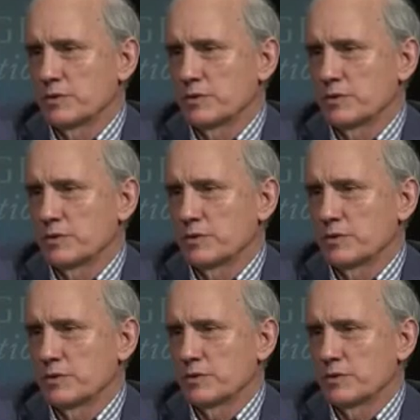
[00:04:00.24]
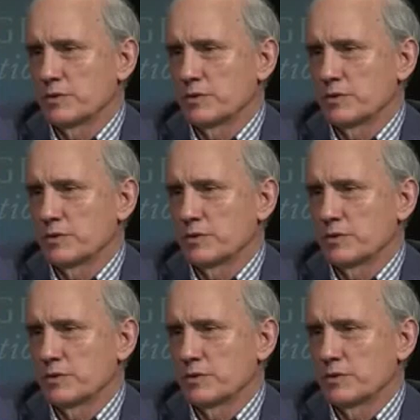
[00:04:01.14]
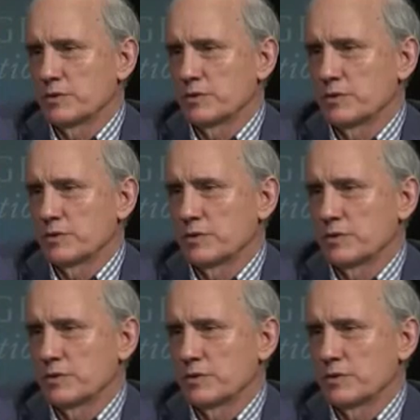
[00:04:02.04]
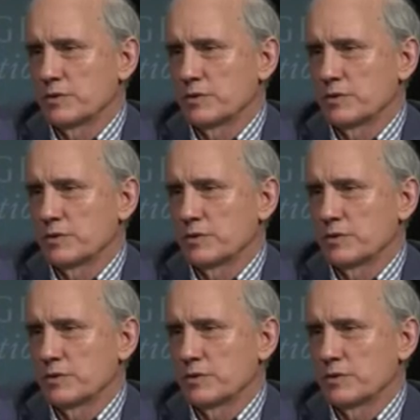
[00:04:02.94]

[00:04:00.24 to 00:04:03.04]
Nothing is said.